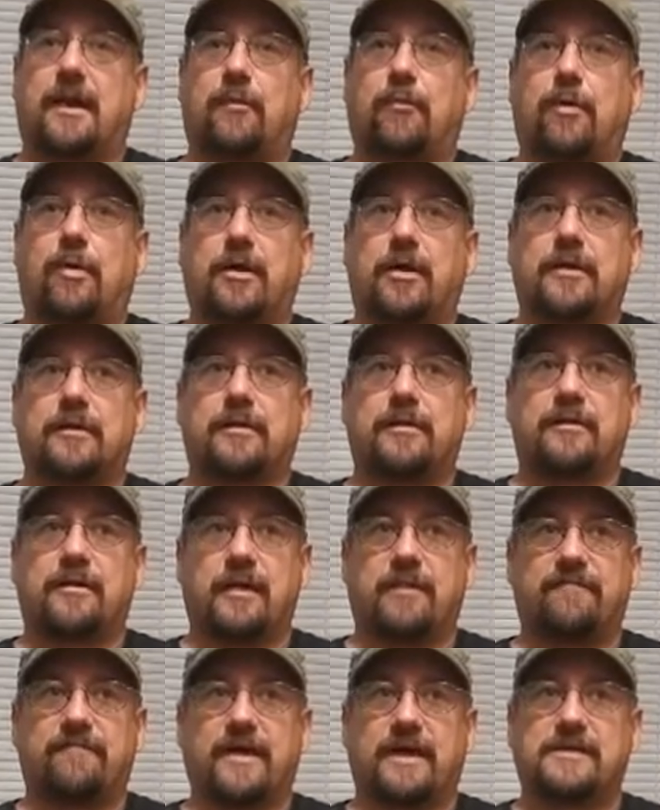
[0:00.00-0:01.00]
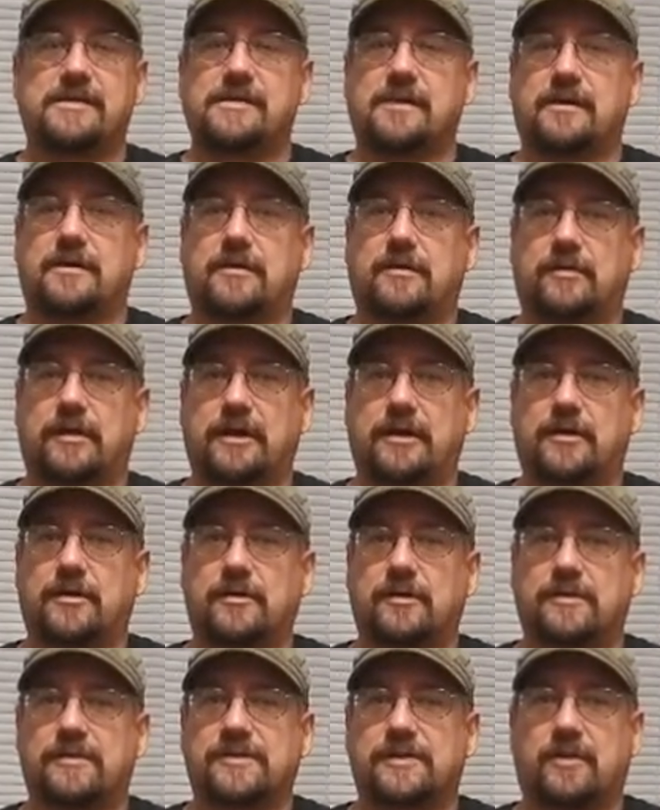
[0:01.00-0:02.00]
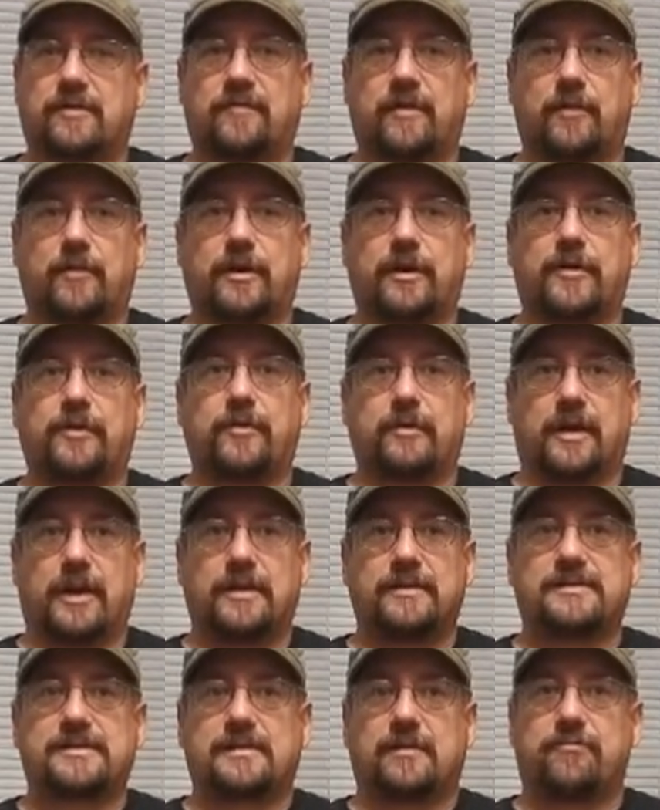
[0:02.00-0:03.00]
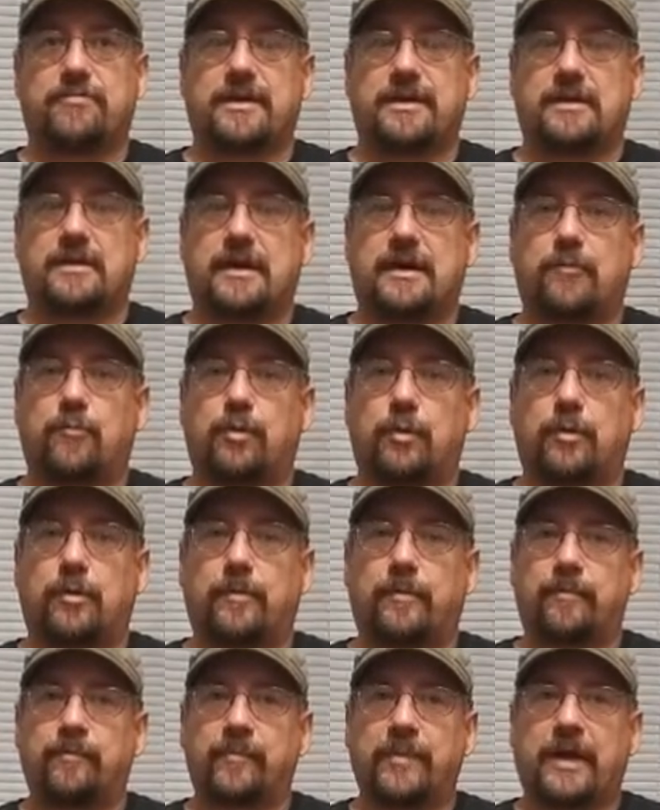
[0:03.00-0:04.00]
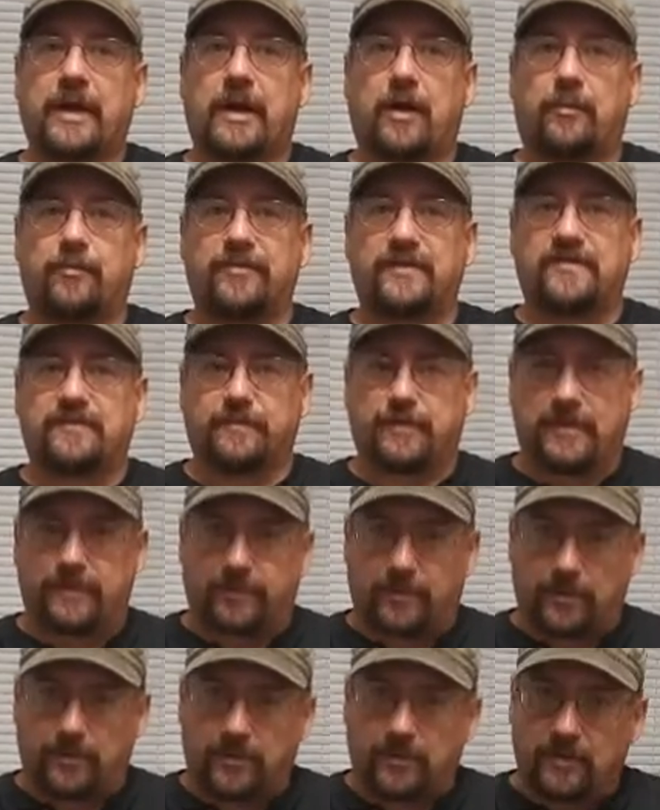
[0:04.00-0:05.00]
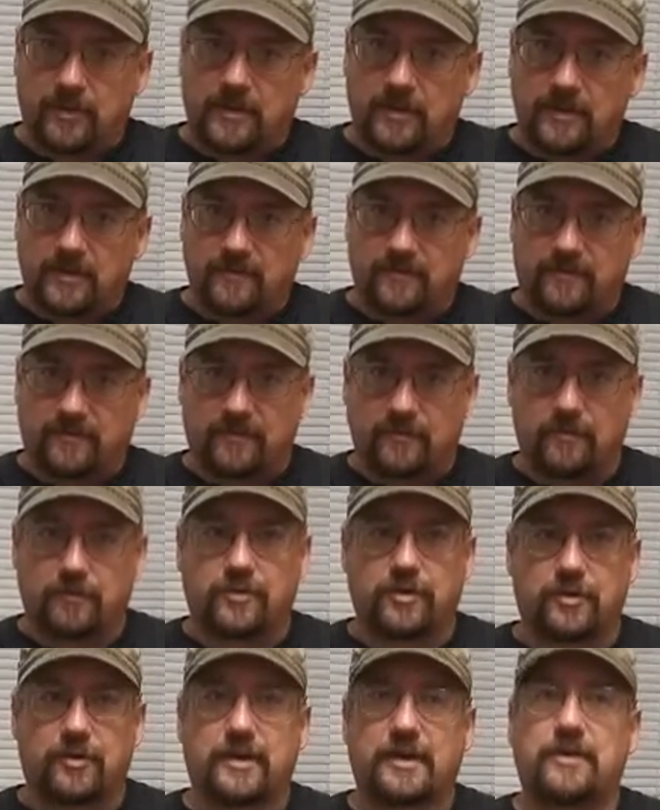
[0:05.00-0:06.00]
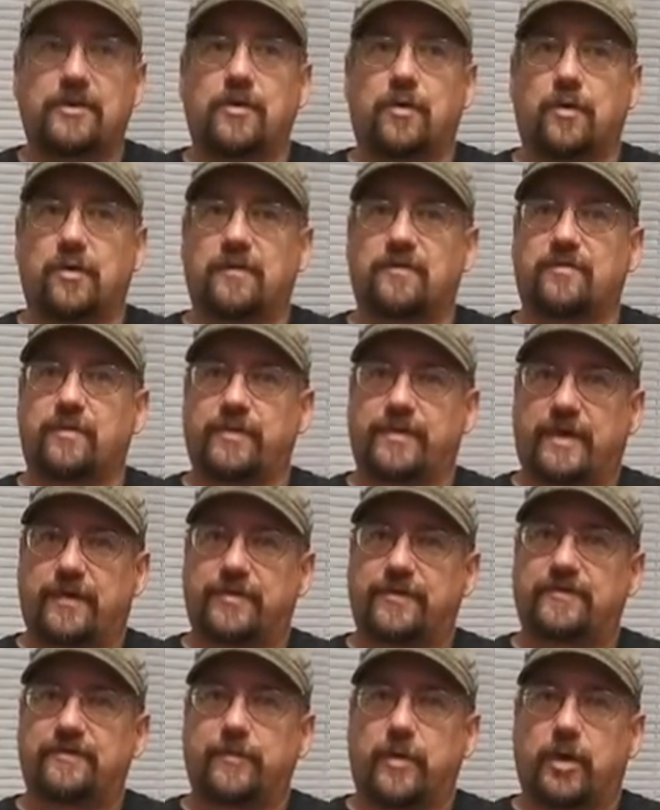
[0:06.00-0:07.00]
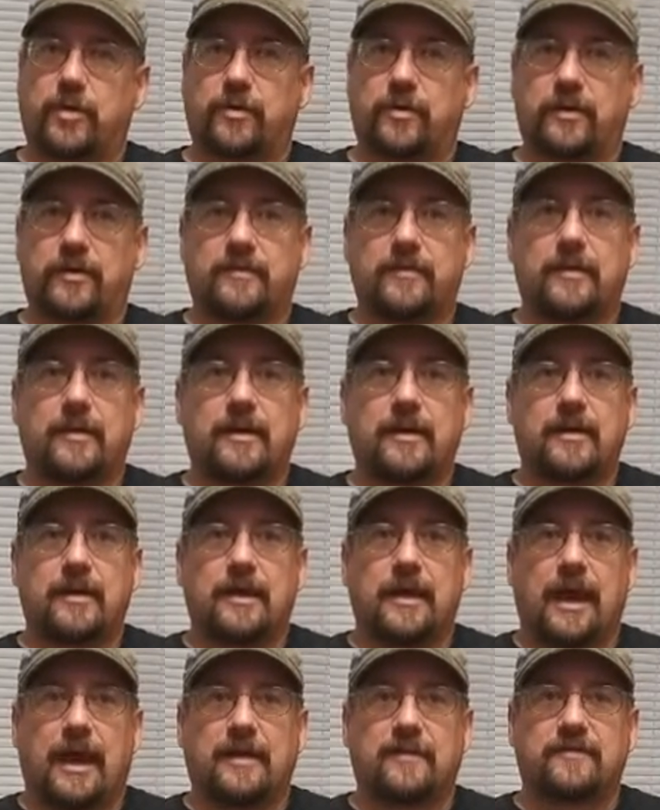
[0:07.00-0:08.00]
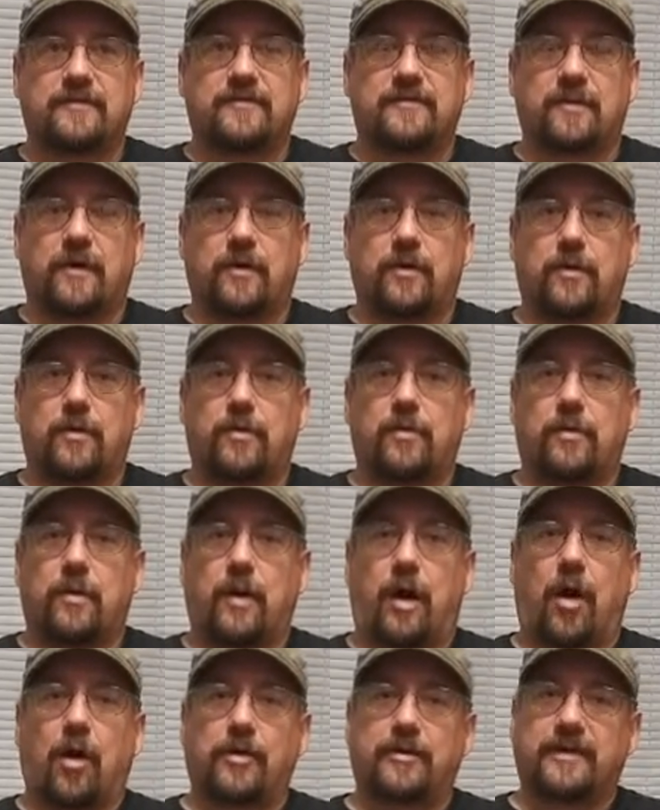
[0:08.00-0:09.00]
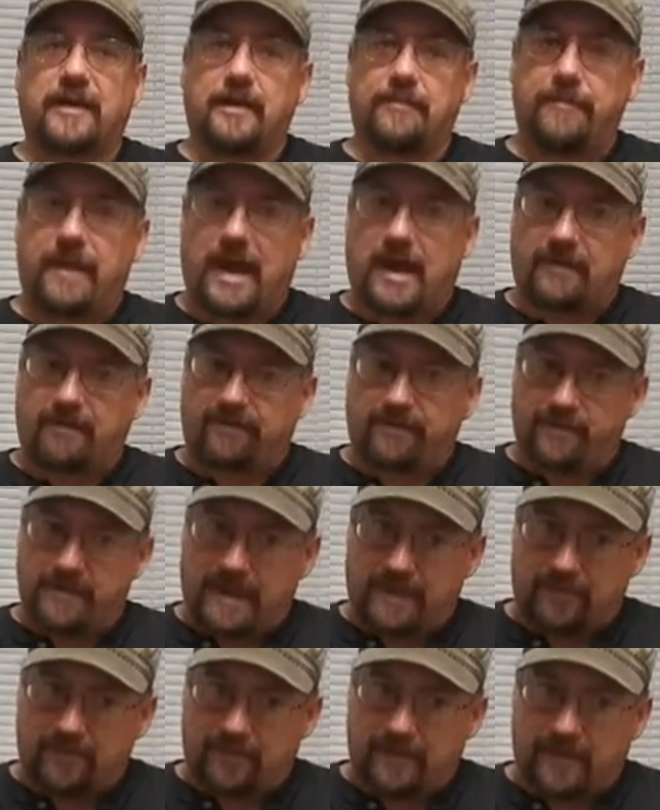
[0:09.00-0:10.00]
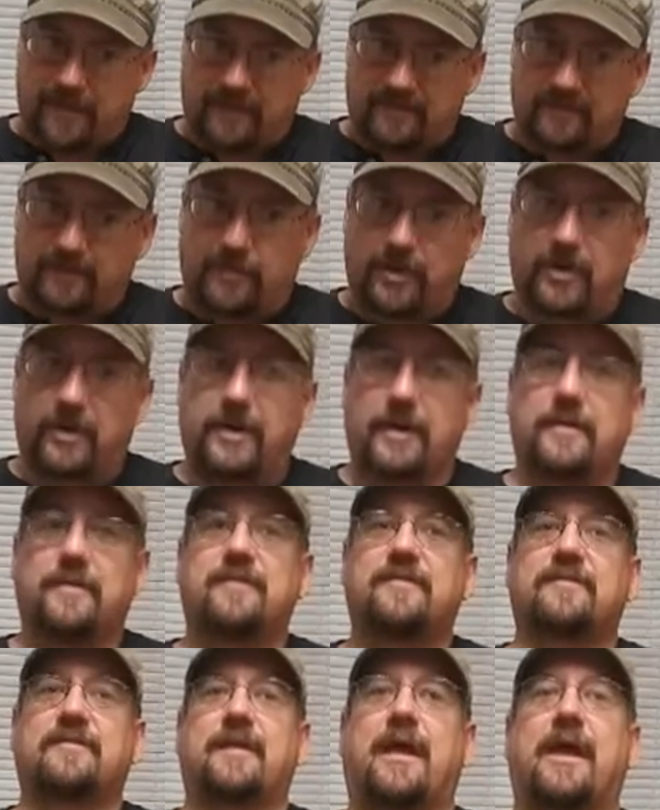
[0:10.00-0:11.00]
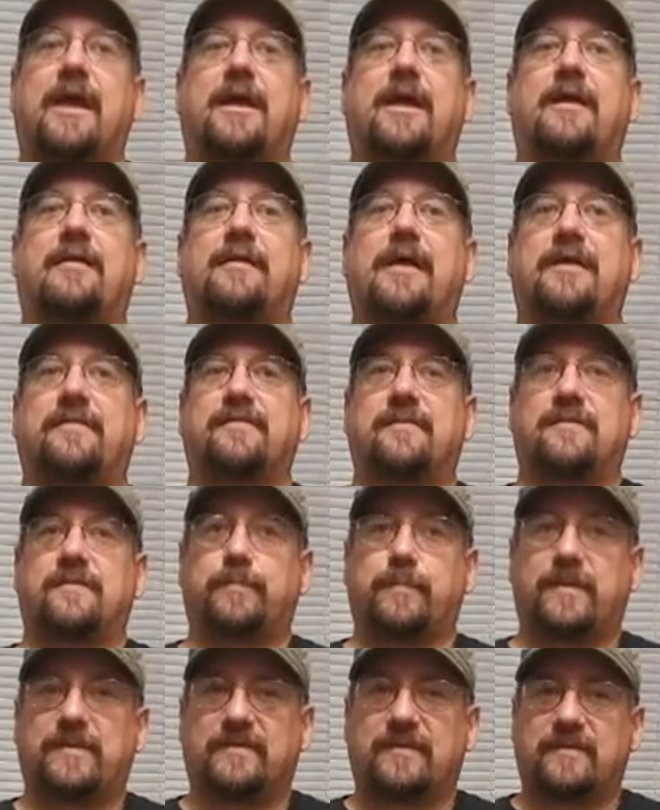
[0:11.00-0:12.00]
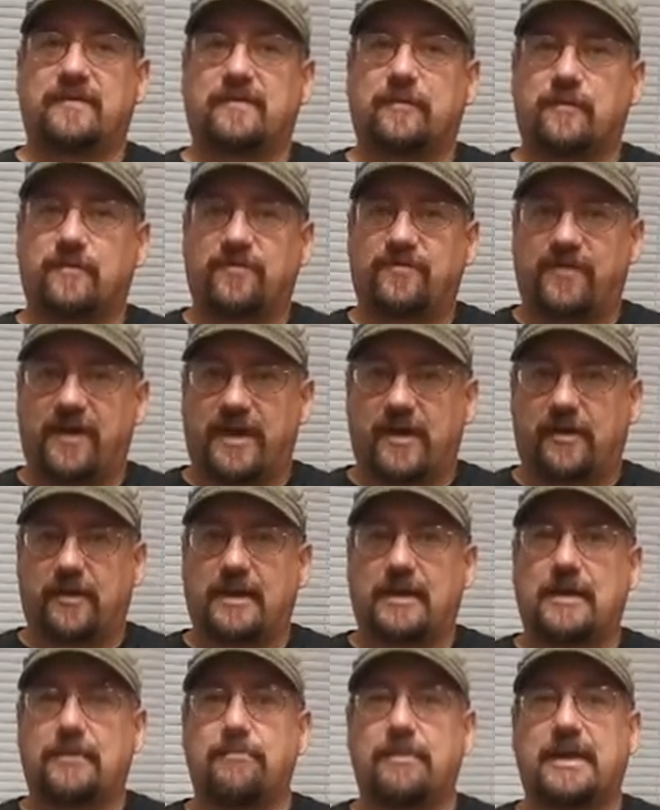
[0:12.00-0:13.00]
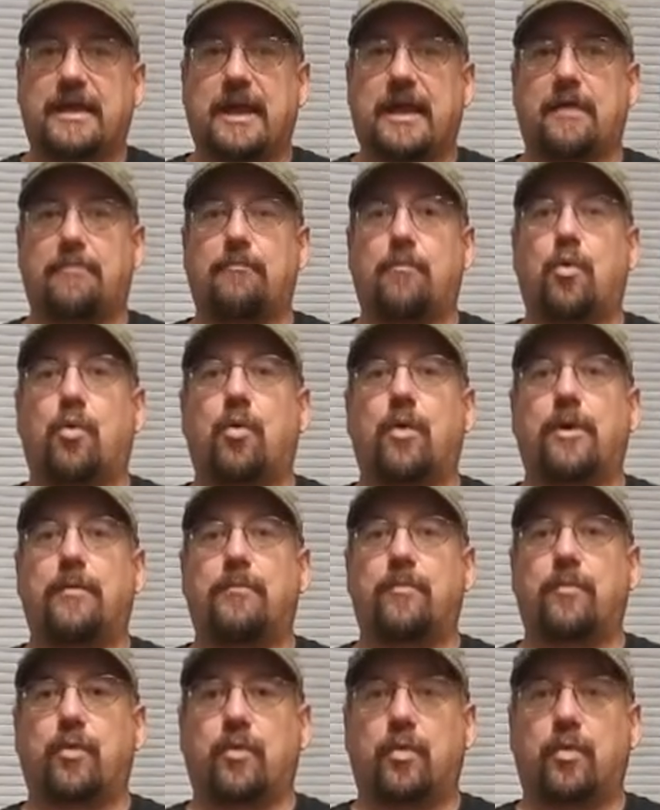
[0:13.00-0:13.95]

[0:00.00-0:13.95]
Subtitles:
and I want to invent a clean cook stove. I want to create something that will help these people to cook indoors without the smoke. And so Art came back from that experience, and as his business was failing, he began developed